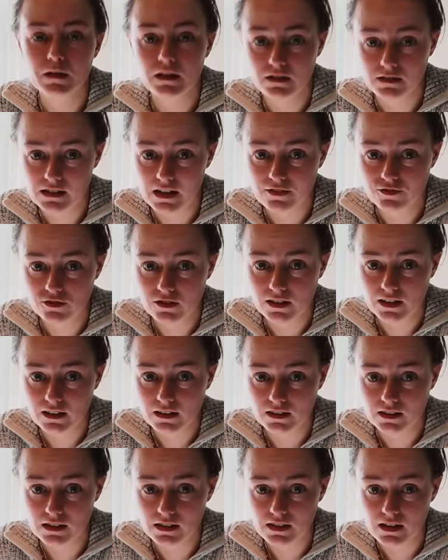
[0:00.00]
because after I
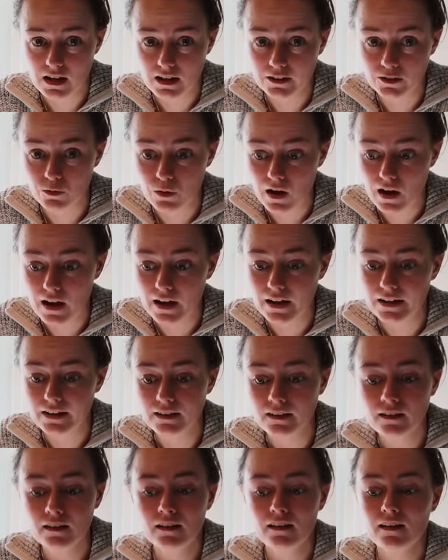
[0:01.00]
get the
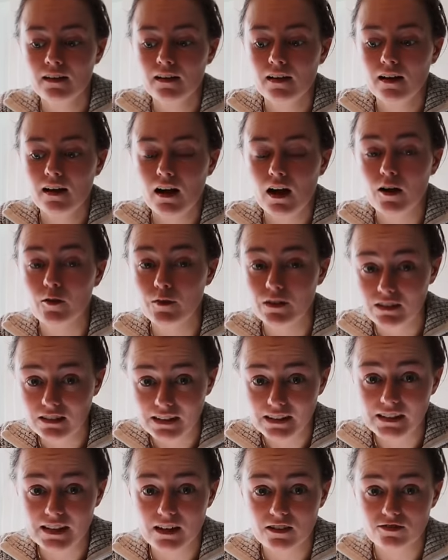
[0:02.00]
IUI, I want to
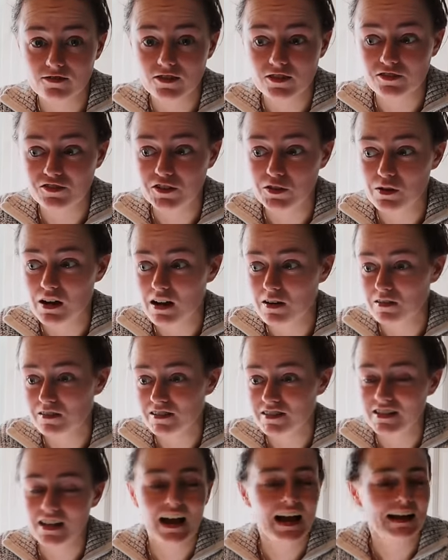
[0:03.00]
lay down for a few
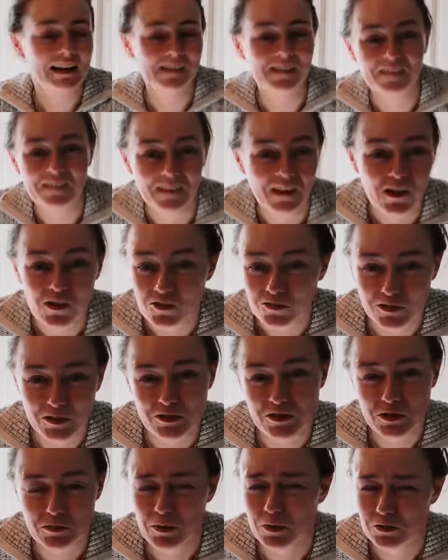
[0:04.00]
hours. I don't know if
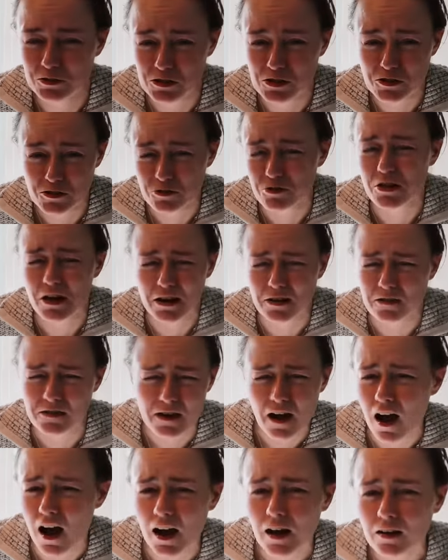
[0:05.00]
you're supposed to do that or
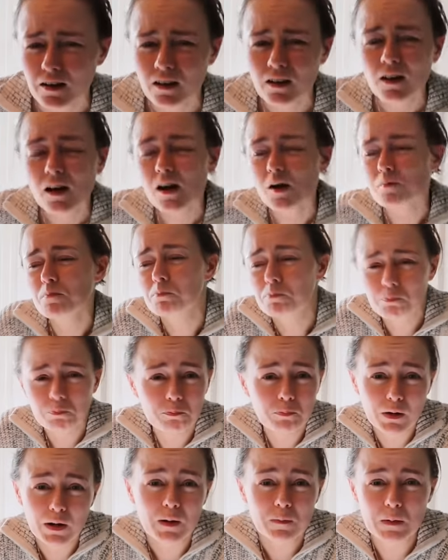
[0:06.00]
not,
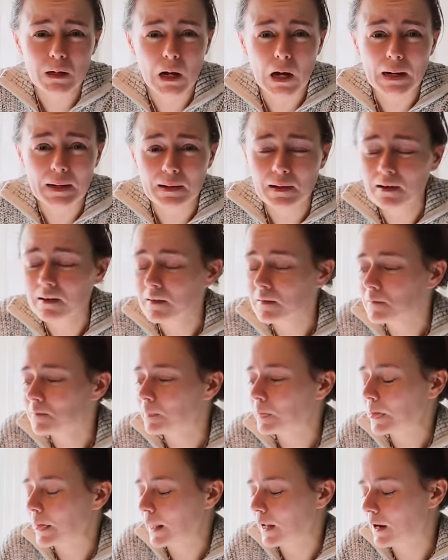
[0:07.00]
but I'm gonna.
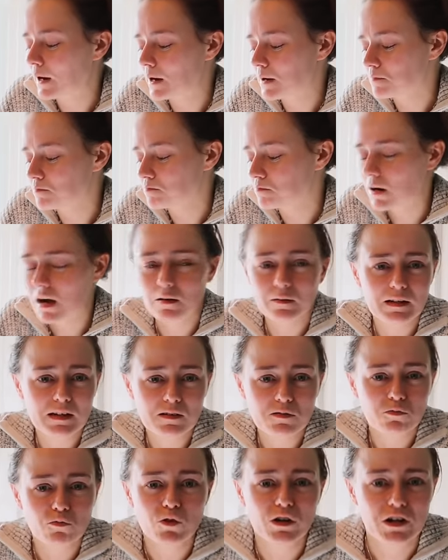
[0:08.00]
Um,
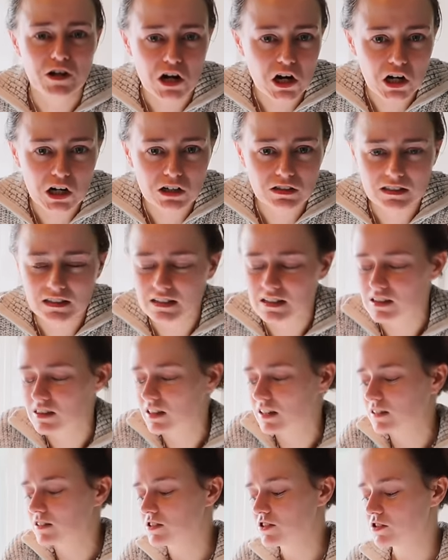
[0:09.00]
probably wouldn't hurt
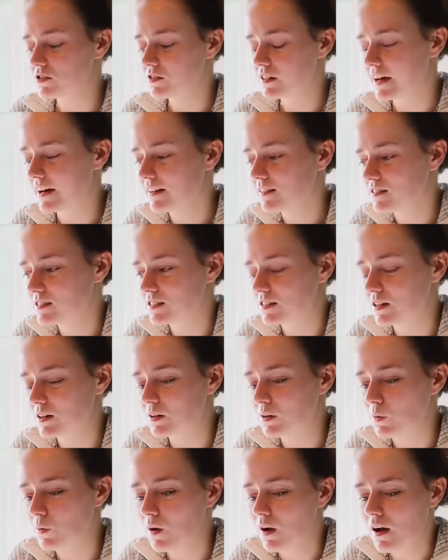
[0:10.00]
anything to do that.
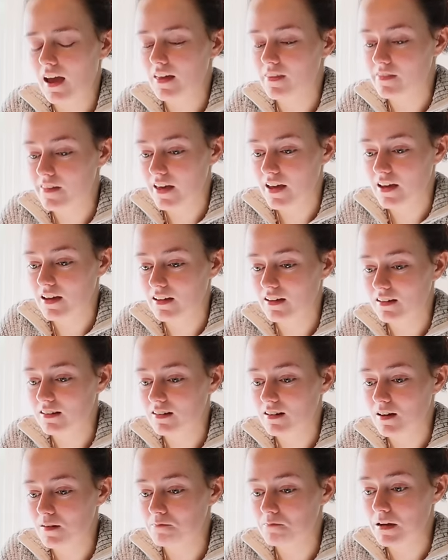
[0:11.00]
So, and
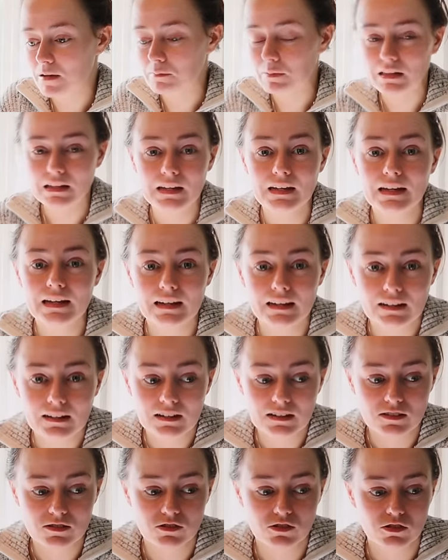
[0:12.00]
then my plan
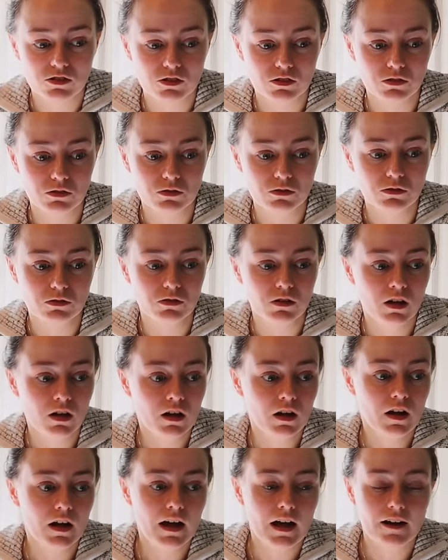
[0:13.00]
is to
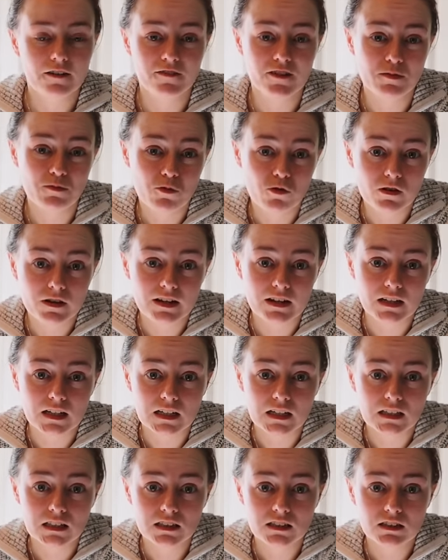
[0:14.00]
every
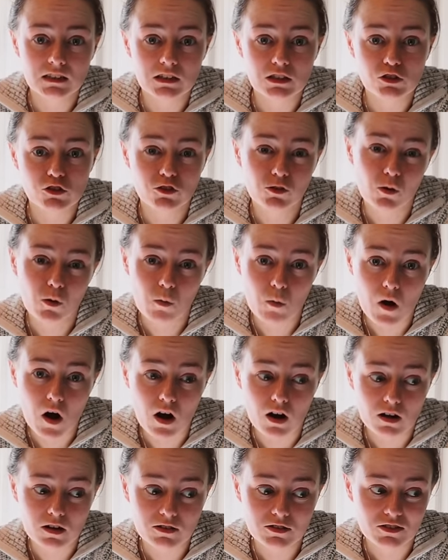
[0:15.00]
morning do a
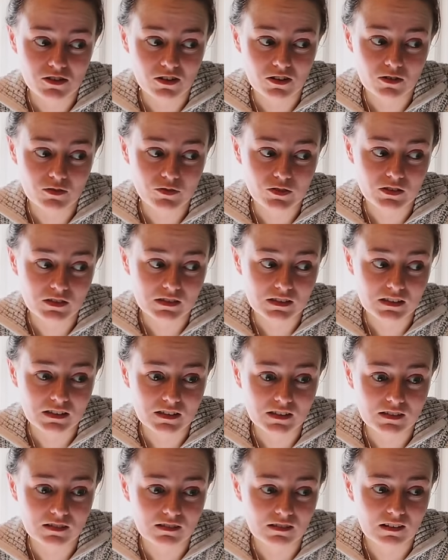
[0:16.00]
walk to
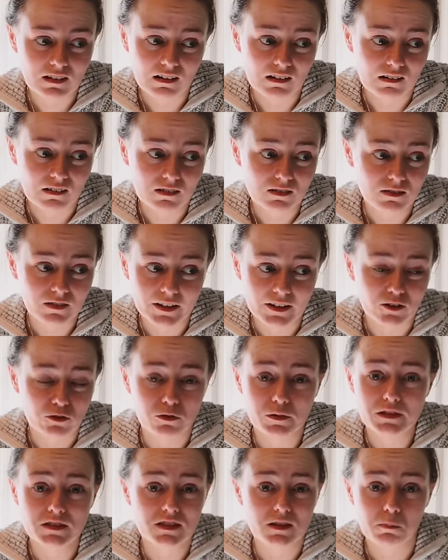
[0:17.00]
hopefully, I don't know,
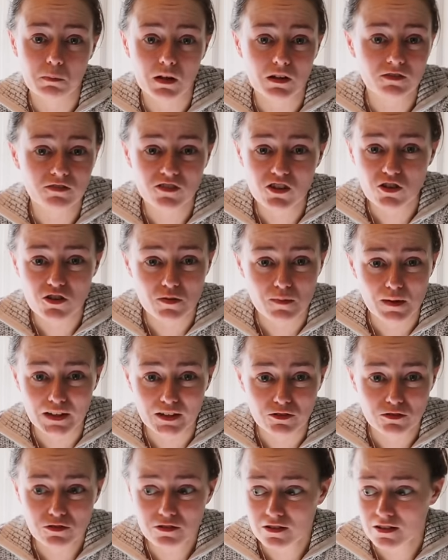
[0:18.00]
increase the blood flow to my
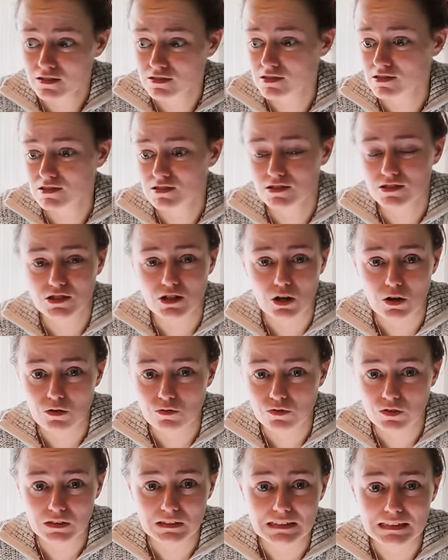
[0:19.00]
uterus to
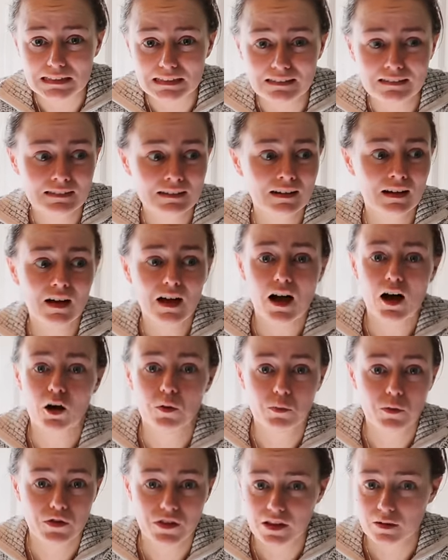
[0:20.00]
hopefully
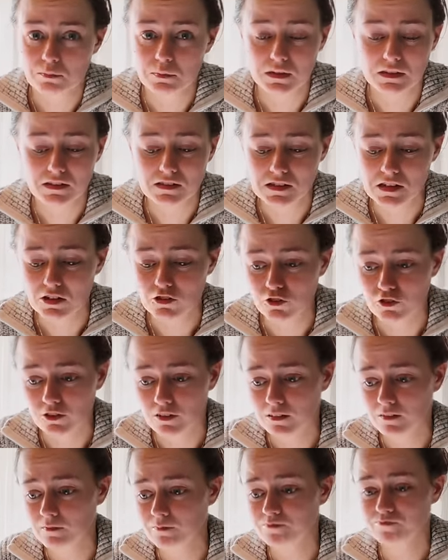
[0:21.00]
help with
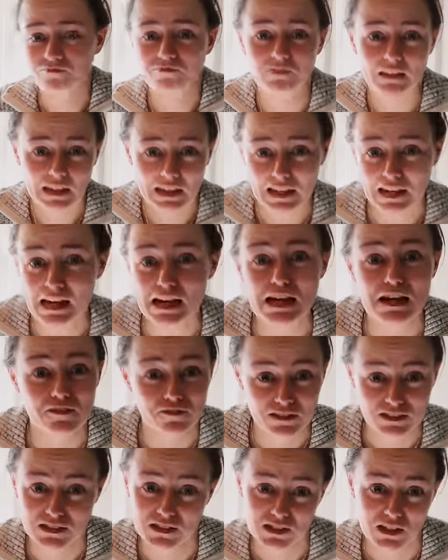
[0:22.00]
implantation
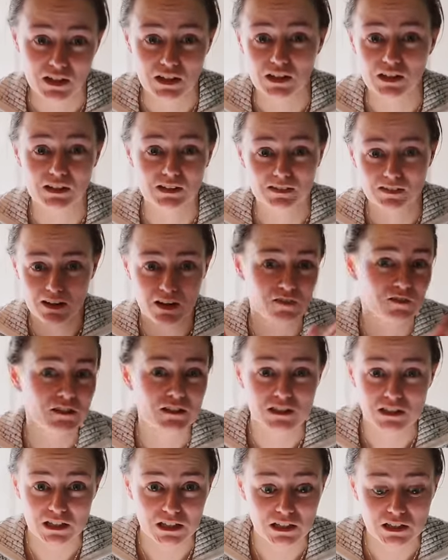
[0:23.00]
if it's gonna if
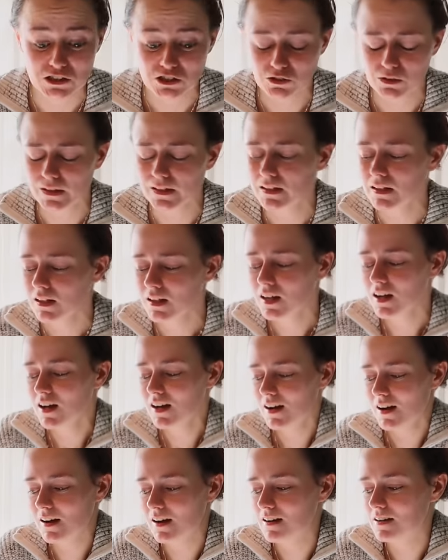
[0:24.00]
it's gonna do it.
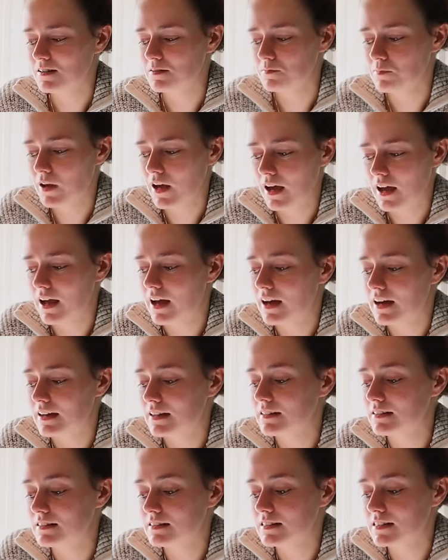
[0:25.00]
Um,
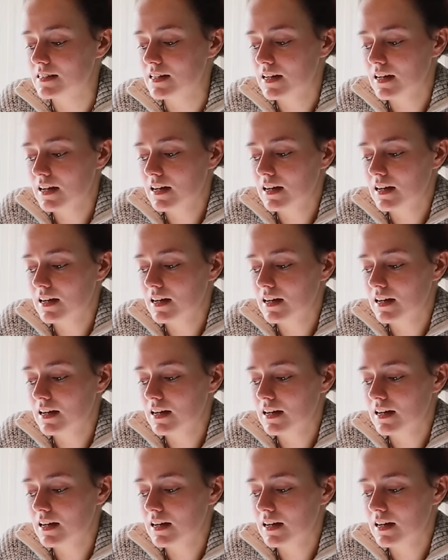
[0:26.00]
and